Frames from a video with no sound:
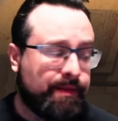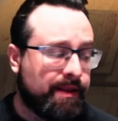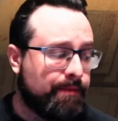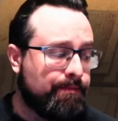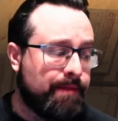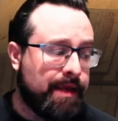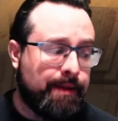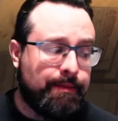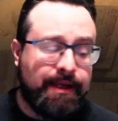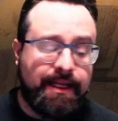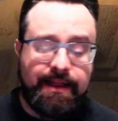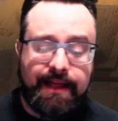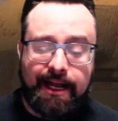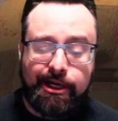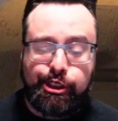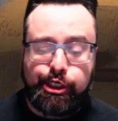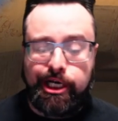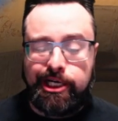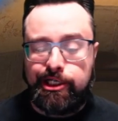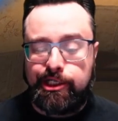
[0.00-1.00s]
Maybe
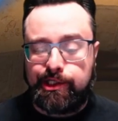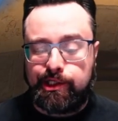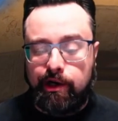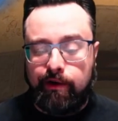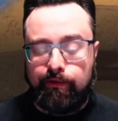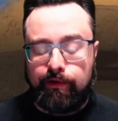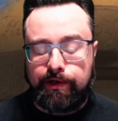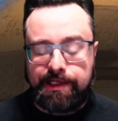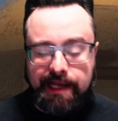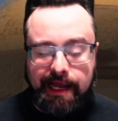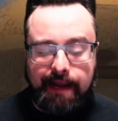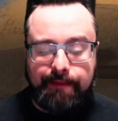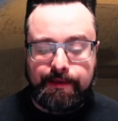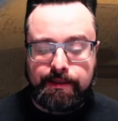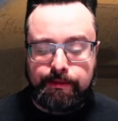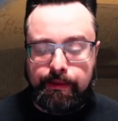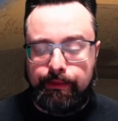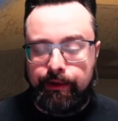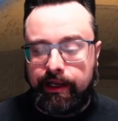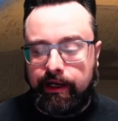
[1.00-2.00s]
that changes over time
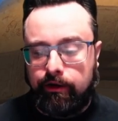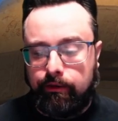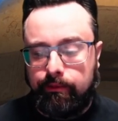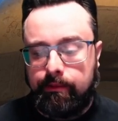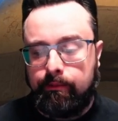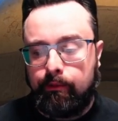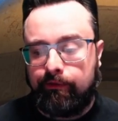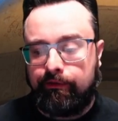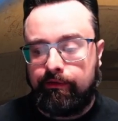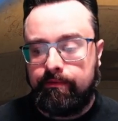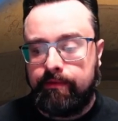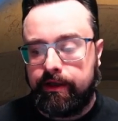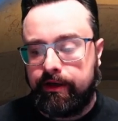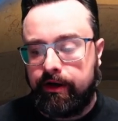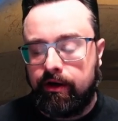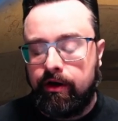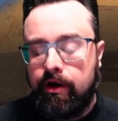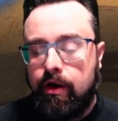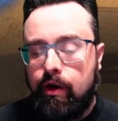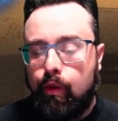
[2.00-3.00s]
as people get a little bit more
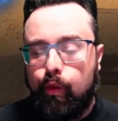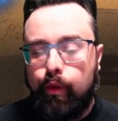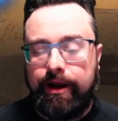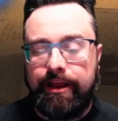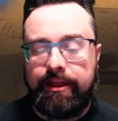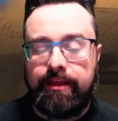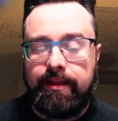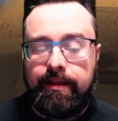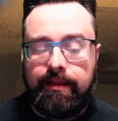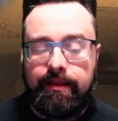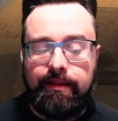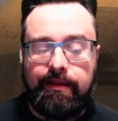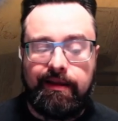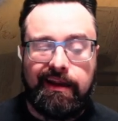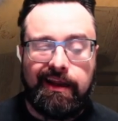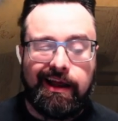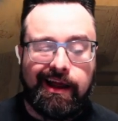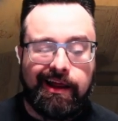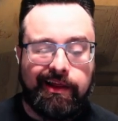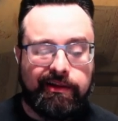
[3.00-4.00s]
familiar with
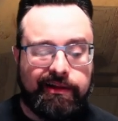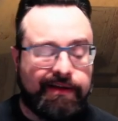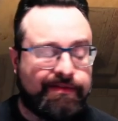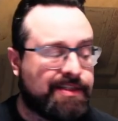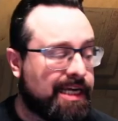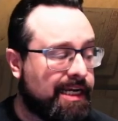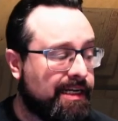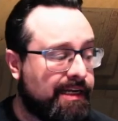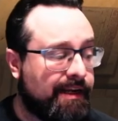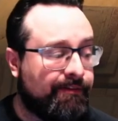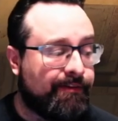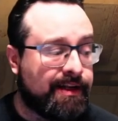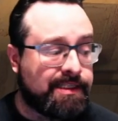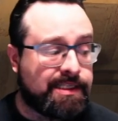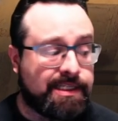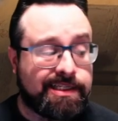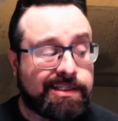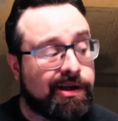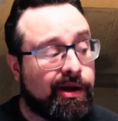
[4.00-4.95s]
the left side defenses.